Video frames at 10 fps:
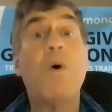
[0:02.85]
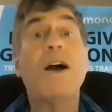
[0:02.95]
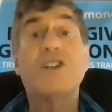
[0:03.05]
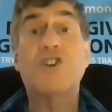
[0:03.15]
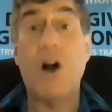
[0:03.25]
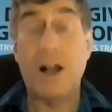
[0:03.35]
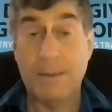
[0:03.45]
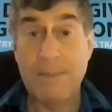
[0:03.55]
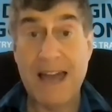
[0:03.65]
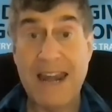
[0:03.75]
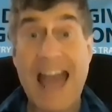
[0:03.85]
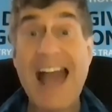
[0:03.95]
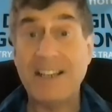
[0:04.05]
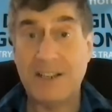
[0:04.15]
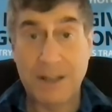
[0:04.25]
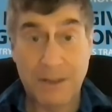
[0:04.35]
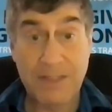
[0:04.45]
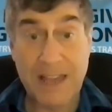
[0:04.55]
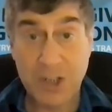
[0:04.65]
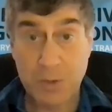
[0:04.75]
Want to talk about acting,
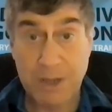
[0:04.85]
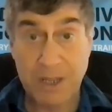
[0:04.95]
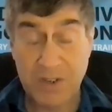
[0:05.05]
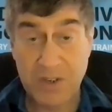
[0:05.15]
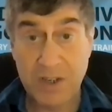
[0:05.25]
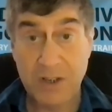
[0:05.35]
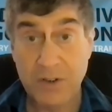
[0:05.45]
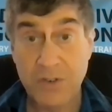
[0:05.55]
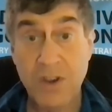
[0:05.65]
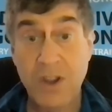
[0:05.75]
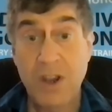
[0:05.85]
thespian skills.